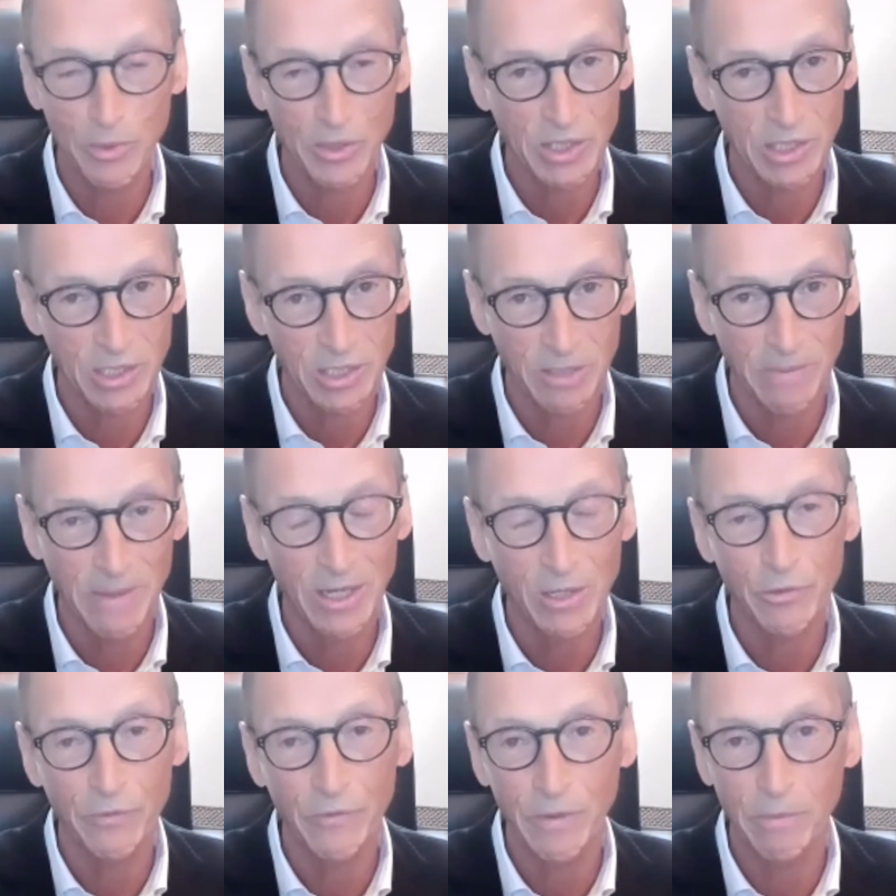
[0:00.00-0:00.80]
system
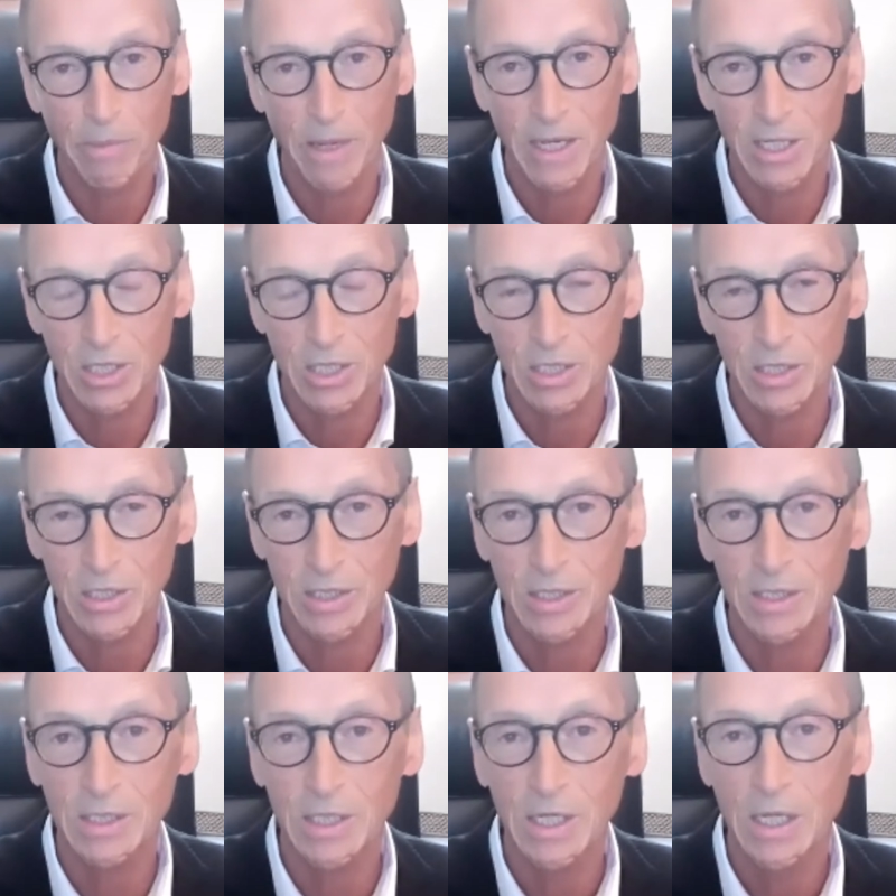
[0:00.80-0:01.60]
atrophy
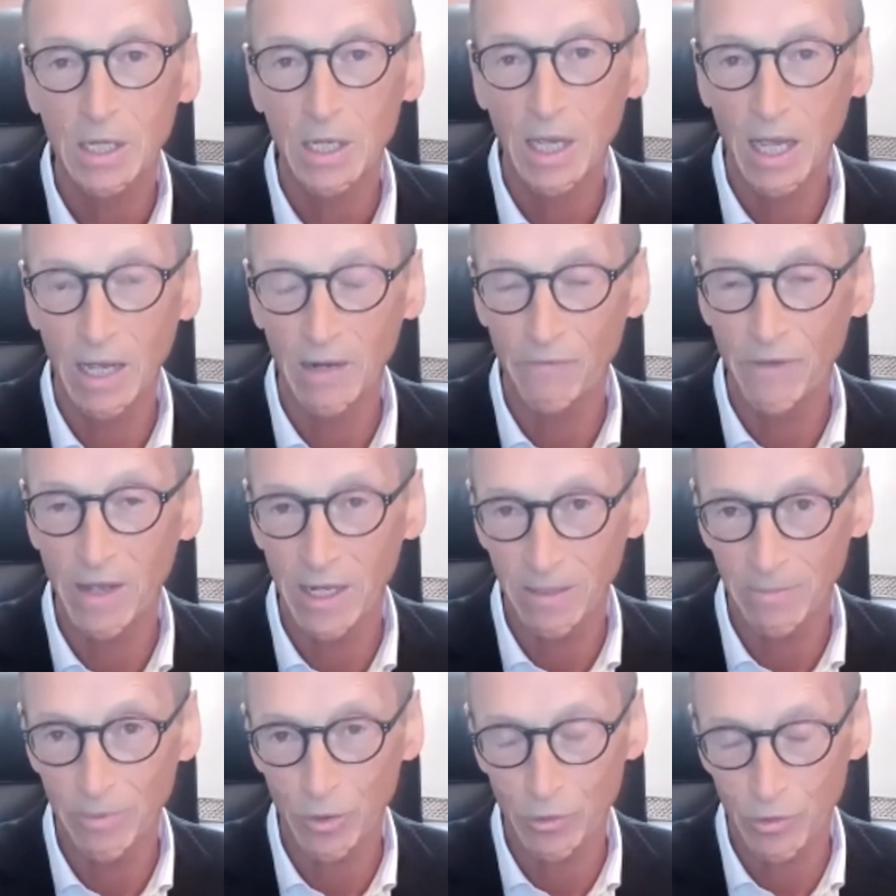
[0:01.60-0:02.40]
patients at
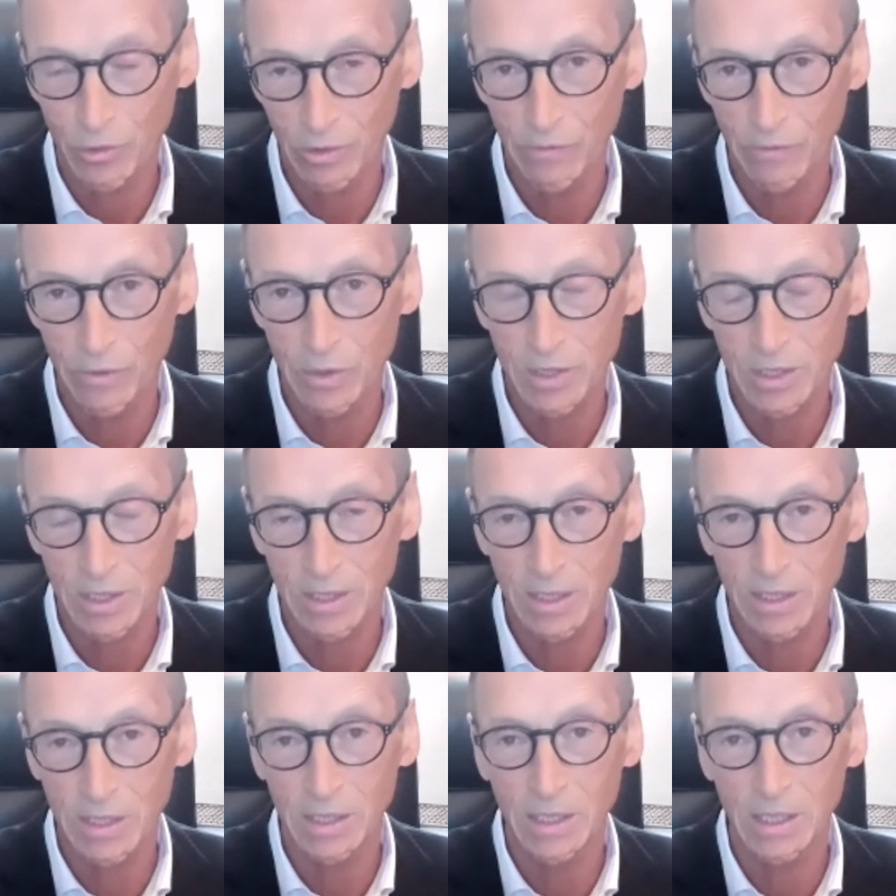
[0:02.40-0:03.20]
Vanderbilt
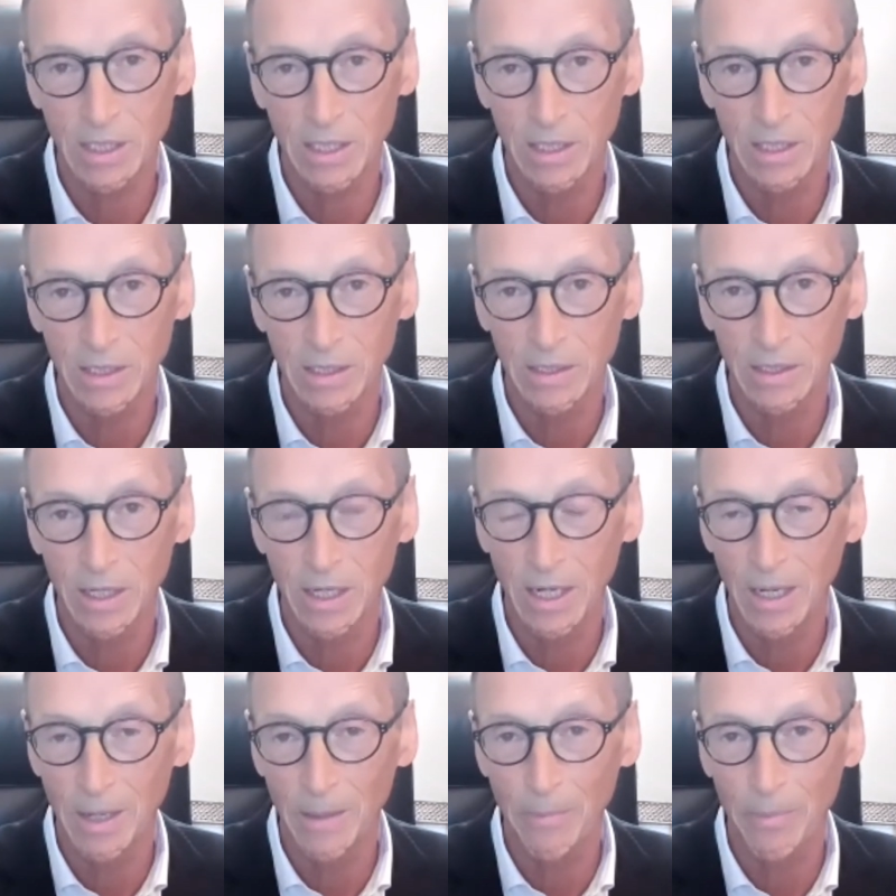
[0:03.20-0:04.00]
University in
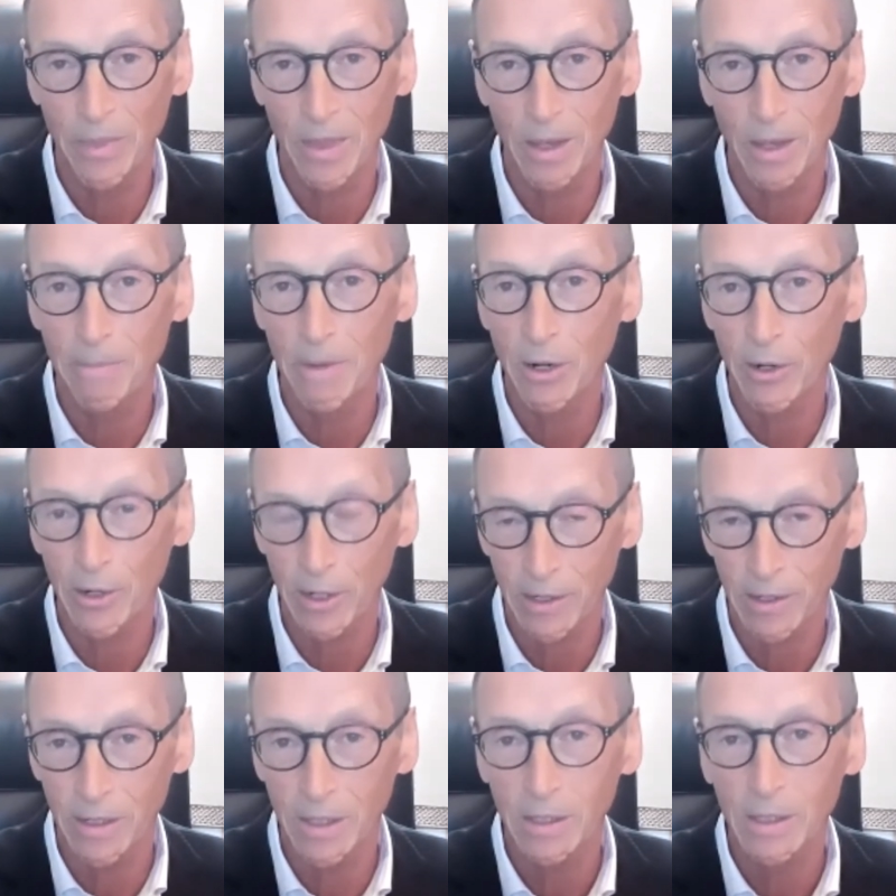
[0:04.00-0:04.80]

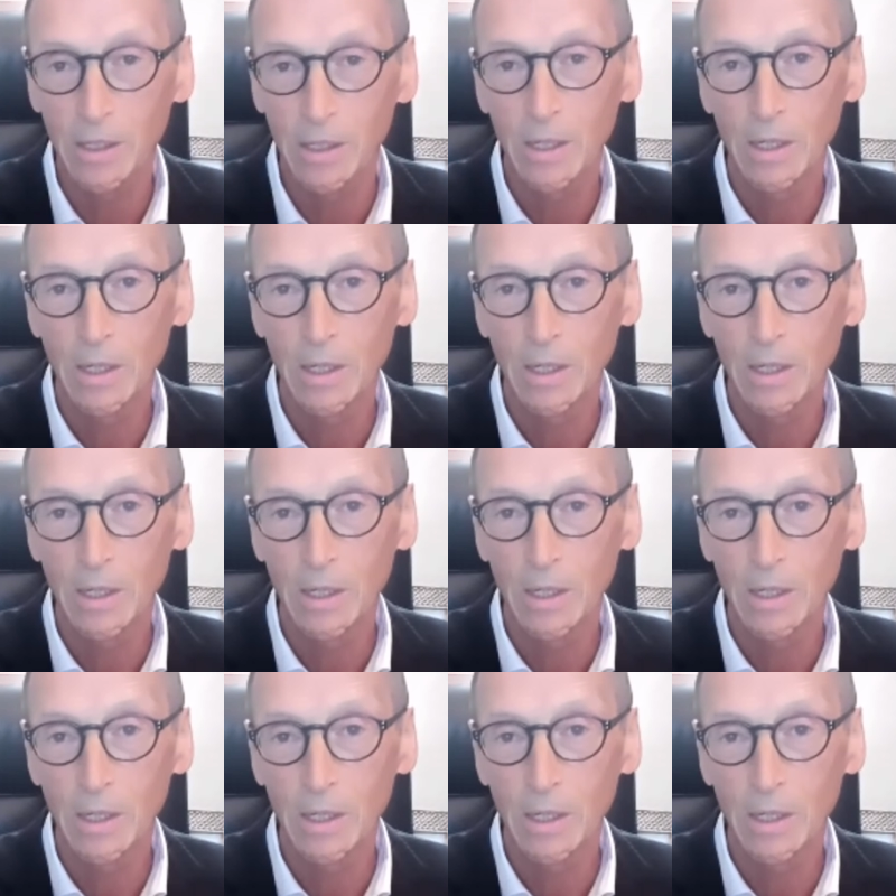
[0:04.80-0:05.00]
America.